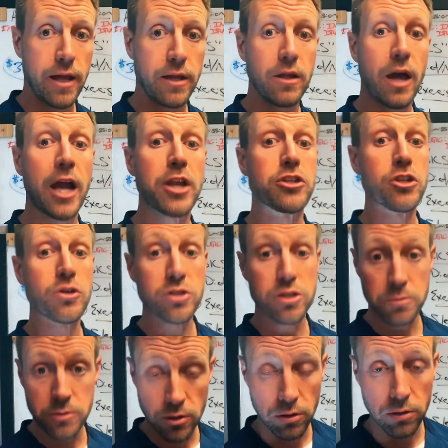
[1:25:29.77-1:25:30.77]
I do some
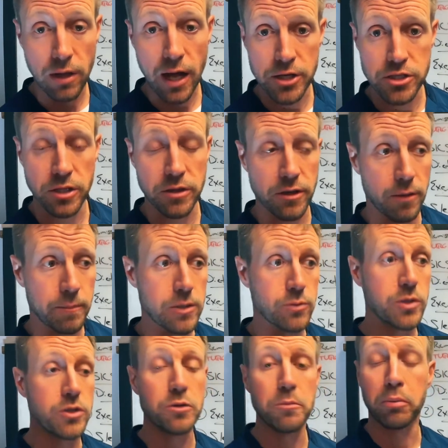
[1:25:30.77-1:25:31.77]
neurologic therapies. We do
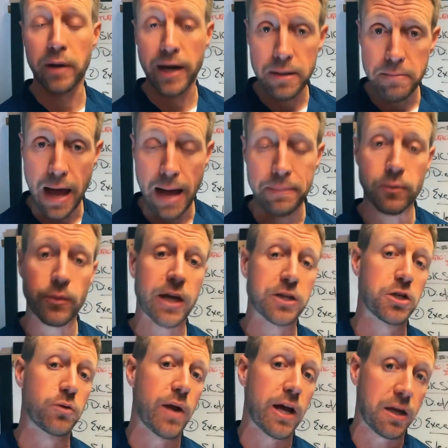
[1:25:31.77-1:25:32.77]
brain mapping. We actually
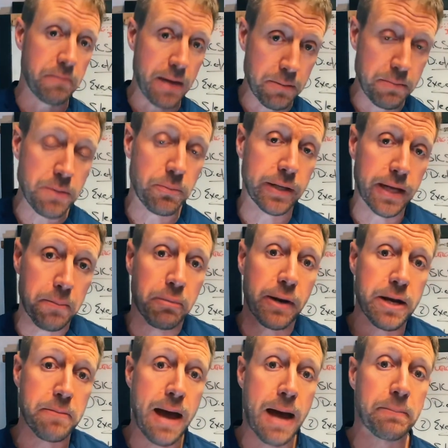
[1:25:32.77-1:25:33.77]
recommend people get brain
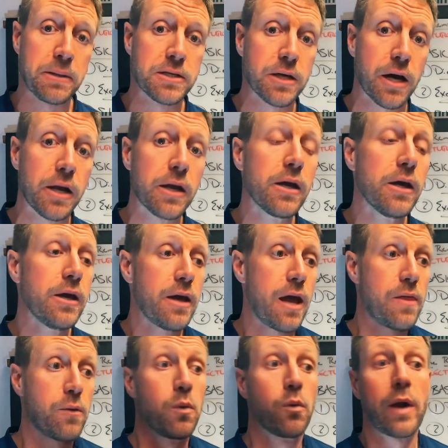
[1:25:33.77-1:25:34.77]
mapping done, and then
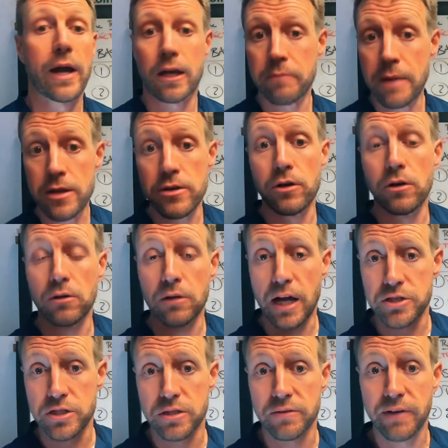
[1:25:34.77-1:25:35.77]
we'll recommend neurologic
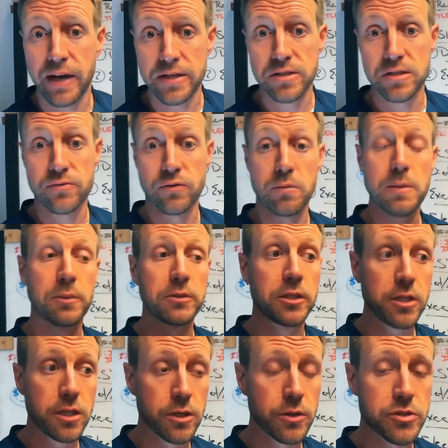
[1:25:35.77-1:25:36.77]
devices for people to
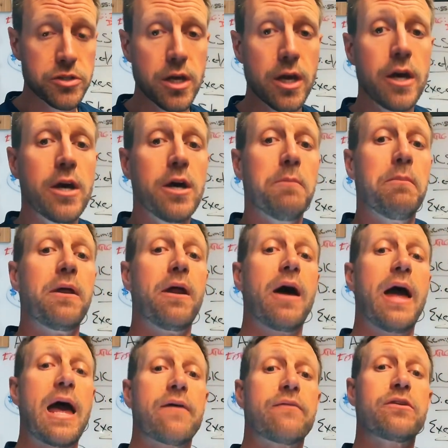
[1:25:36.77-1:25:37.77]
use. But
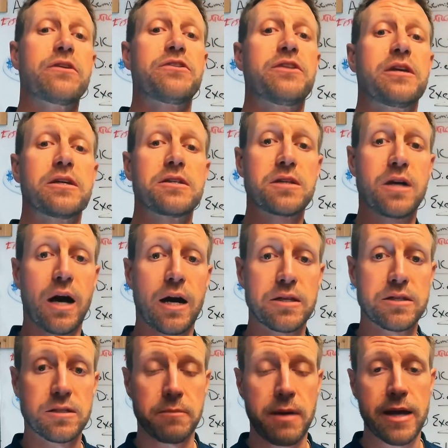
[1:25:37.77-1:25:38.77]
everything is
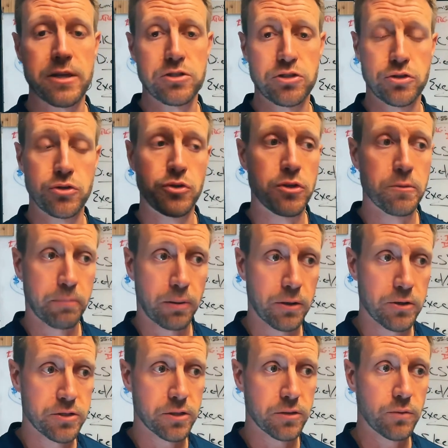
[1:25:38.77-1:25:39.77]
customized to the
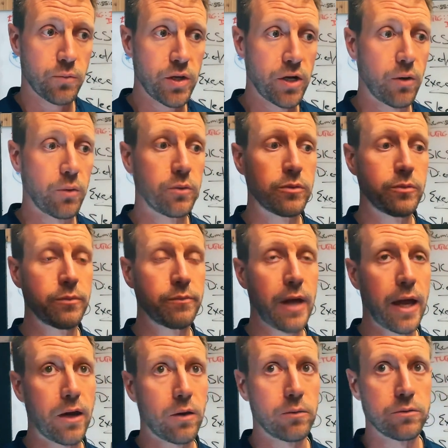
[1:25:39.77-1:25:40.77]
person. I
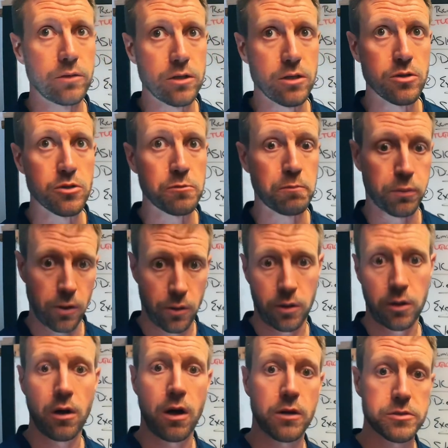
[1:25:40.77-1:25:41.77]
don't use
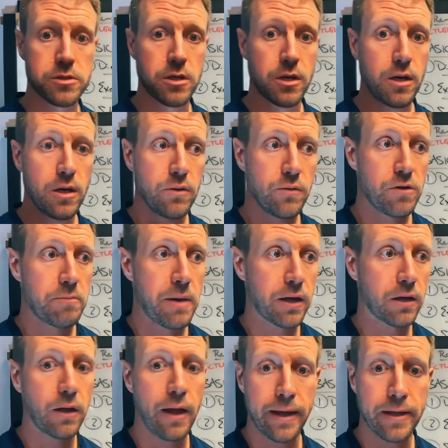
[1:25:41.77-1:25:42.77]
protocols with my
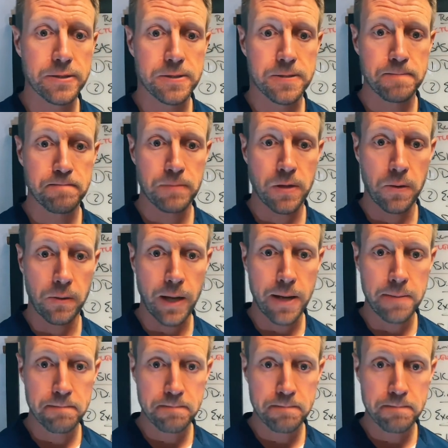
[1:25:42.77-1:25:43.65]
clients, okay?